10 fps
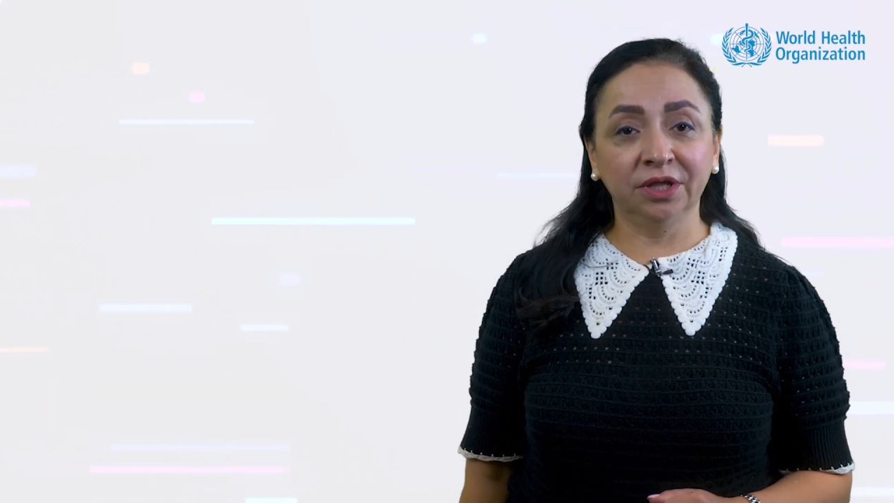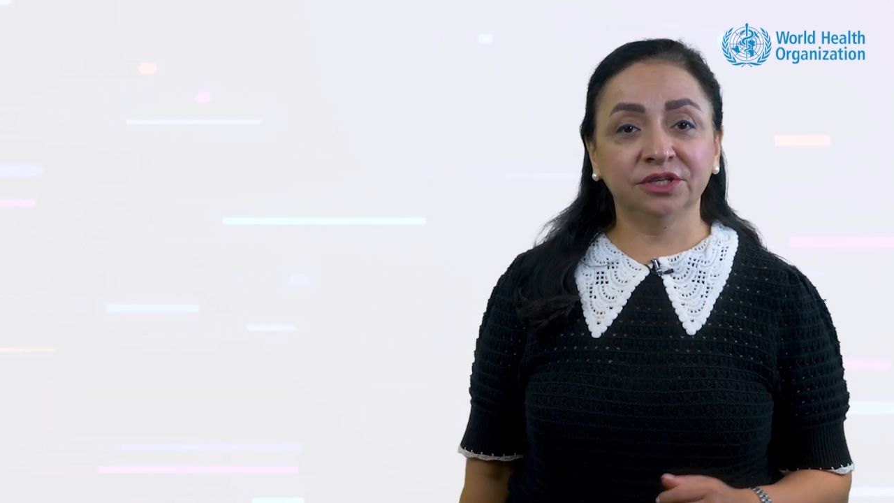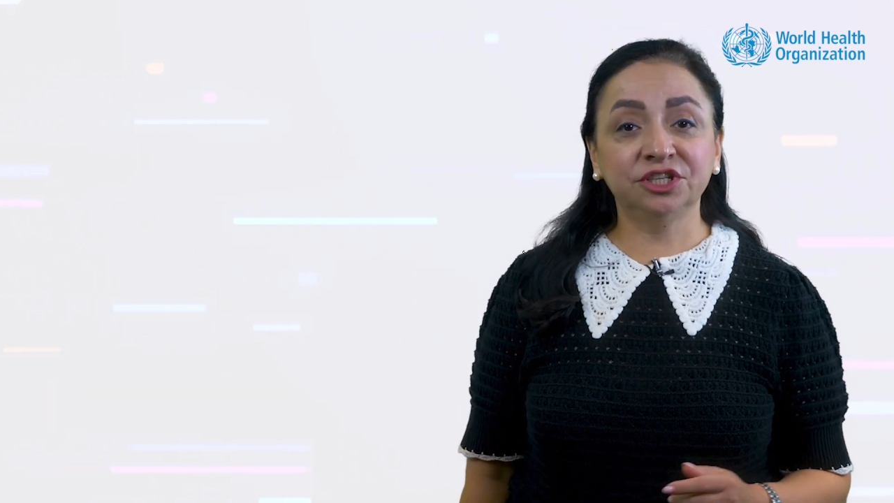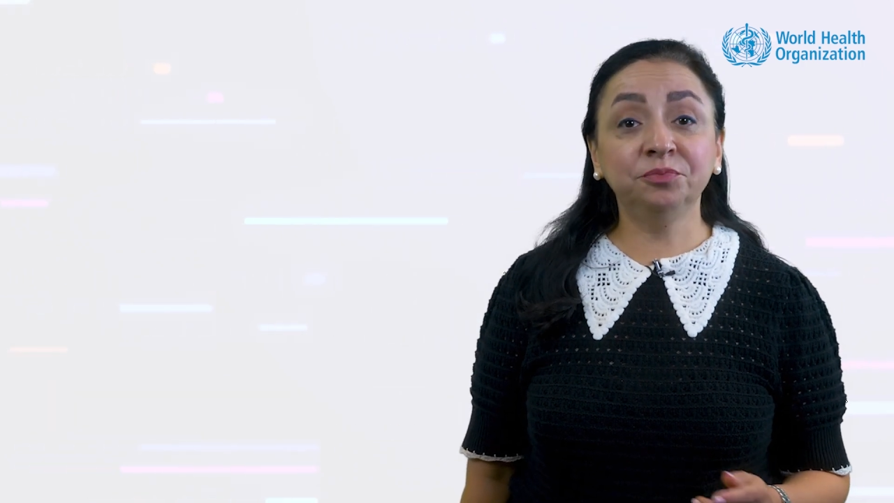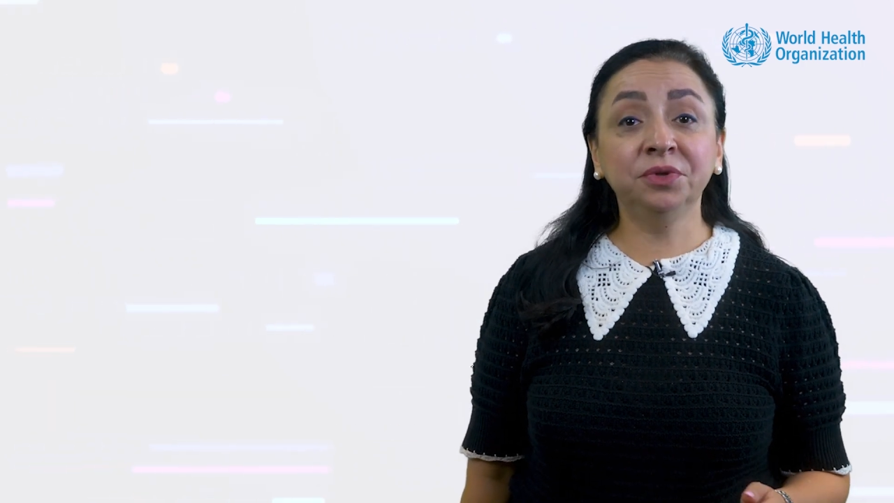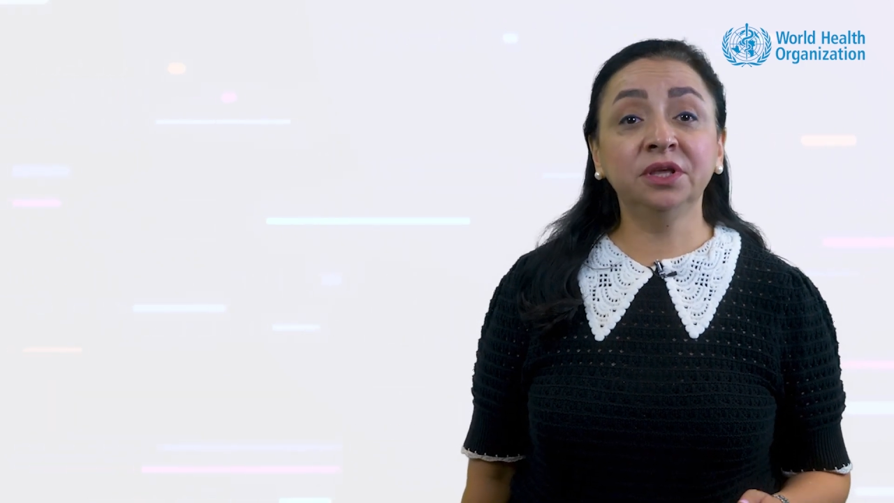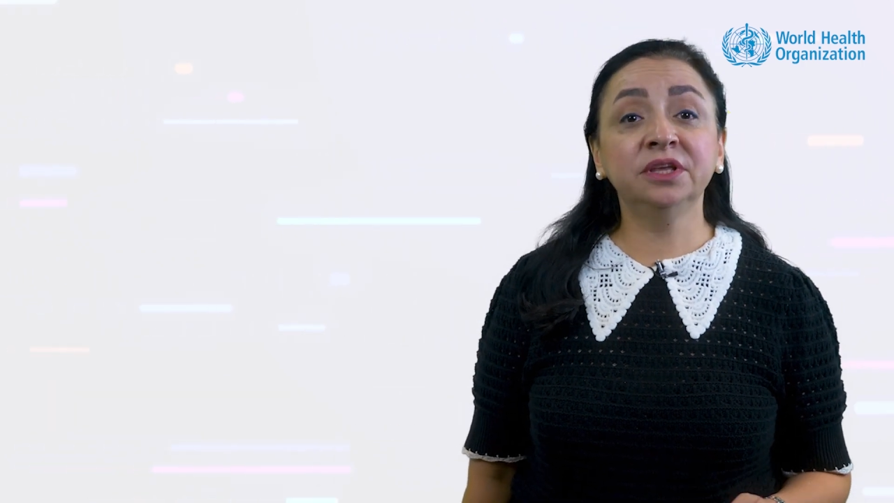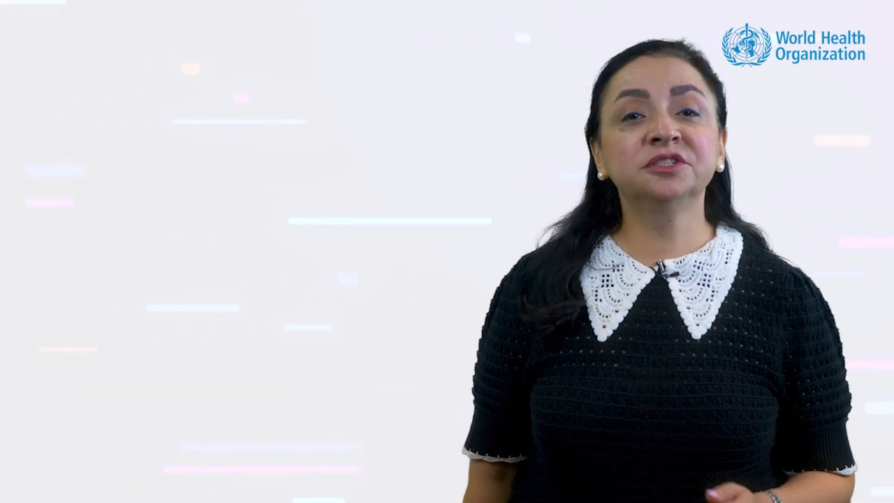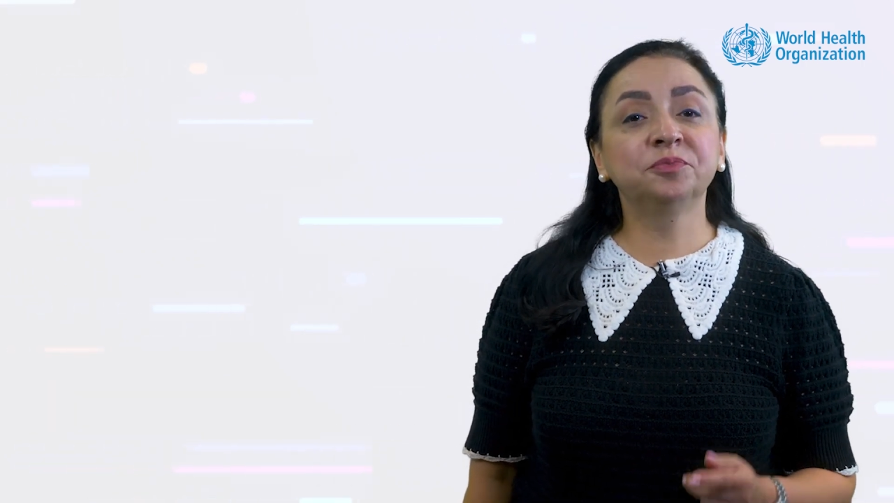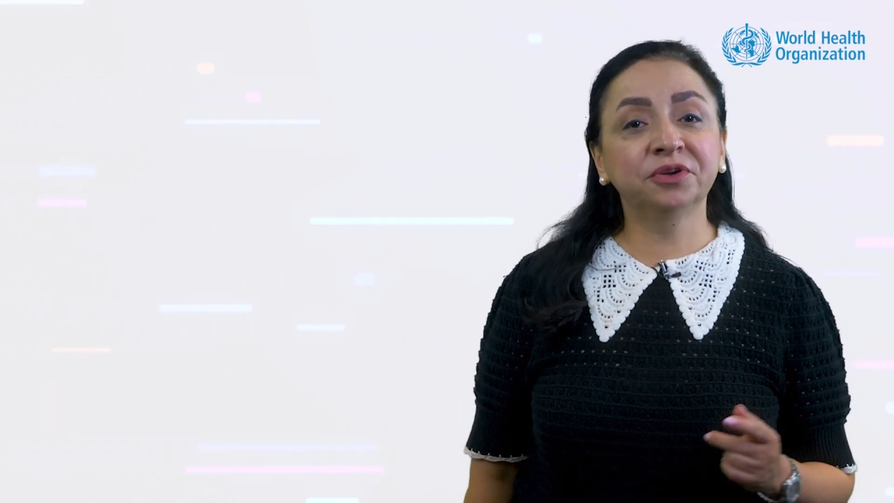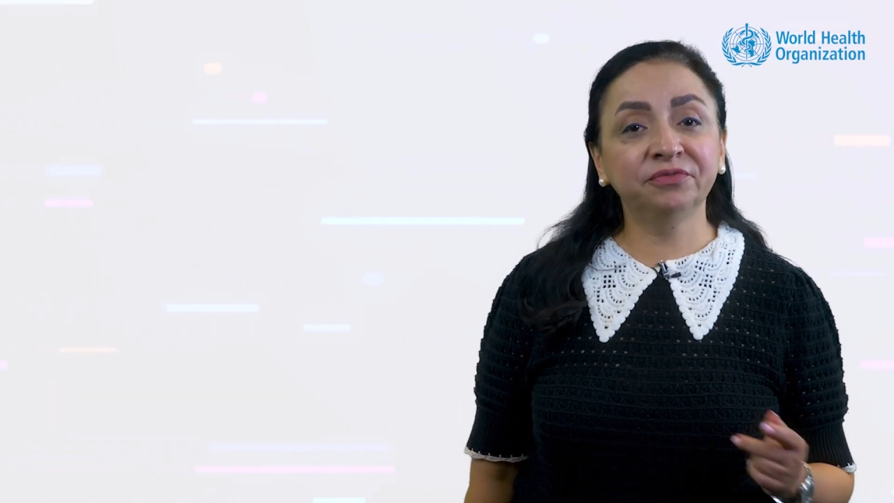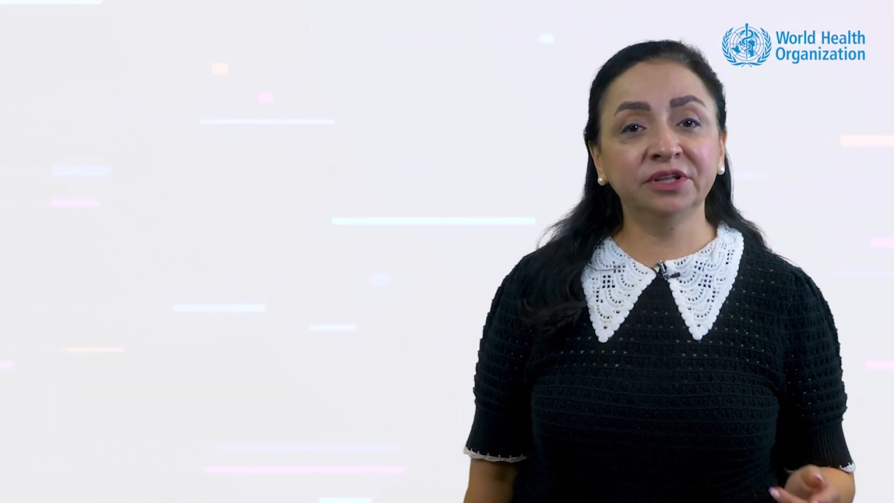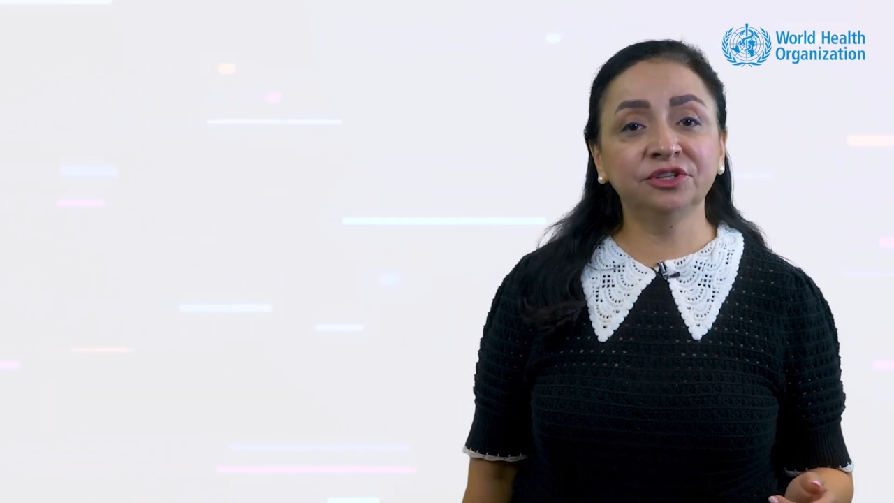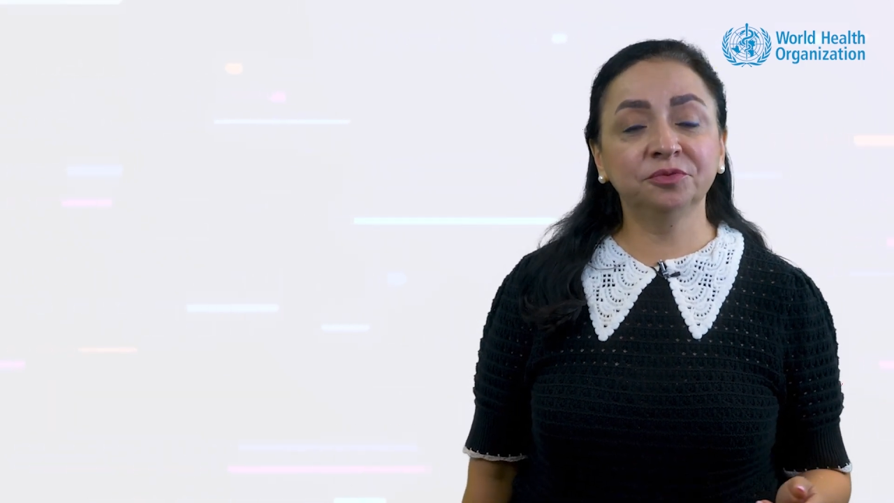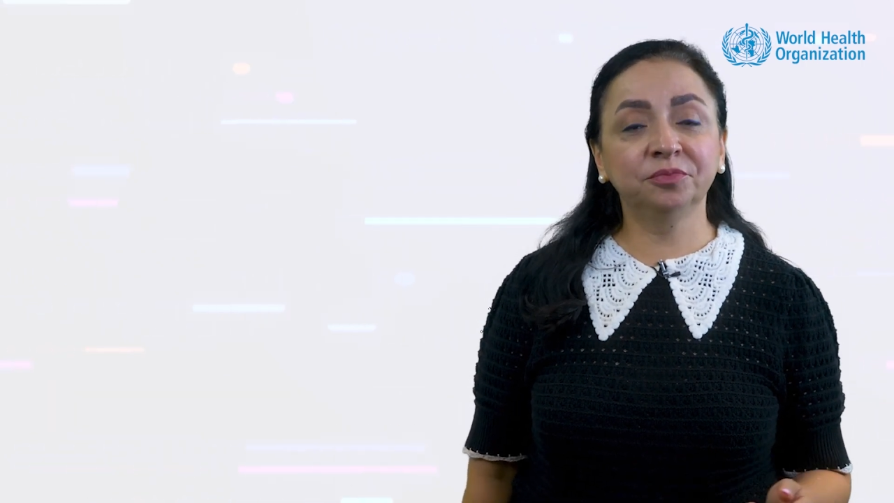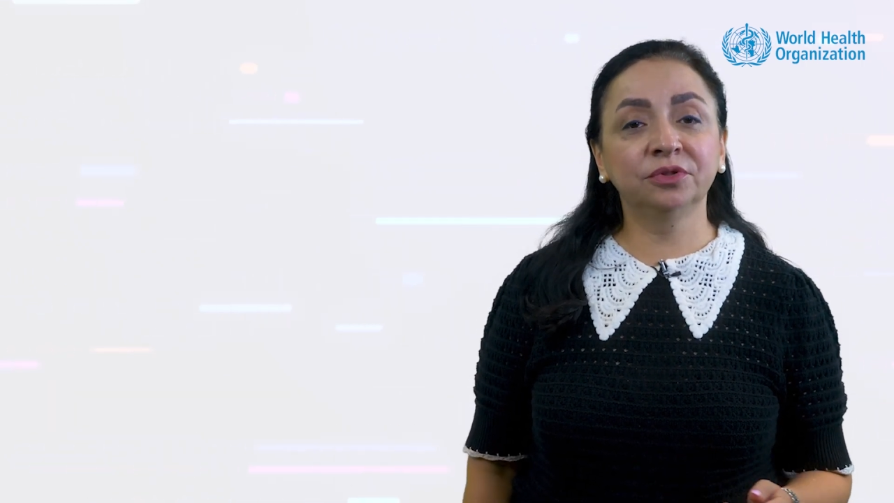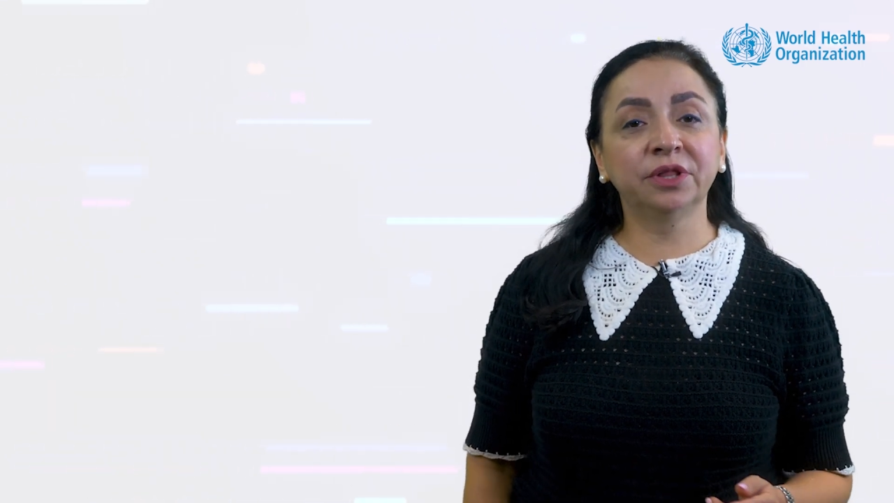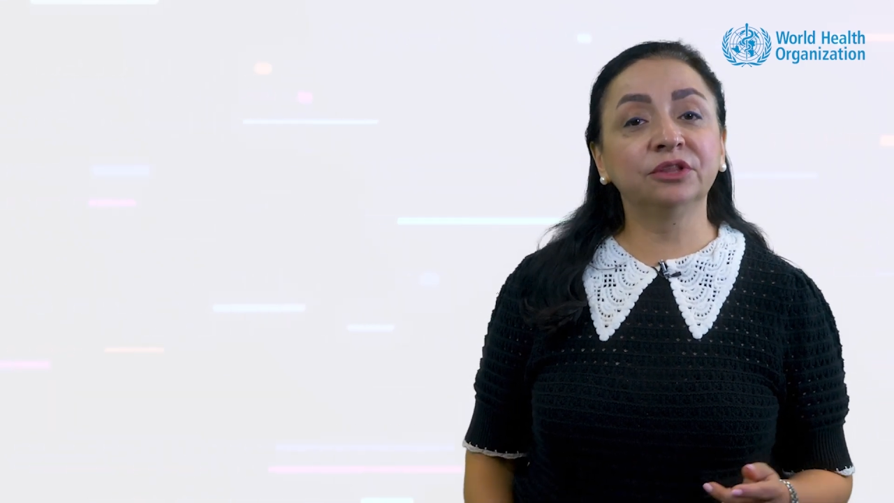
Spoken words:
TB is preventable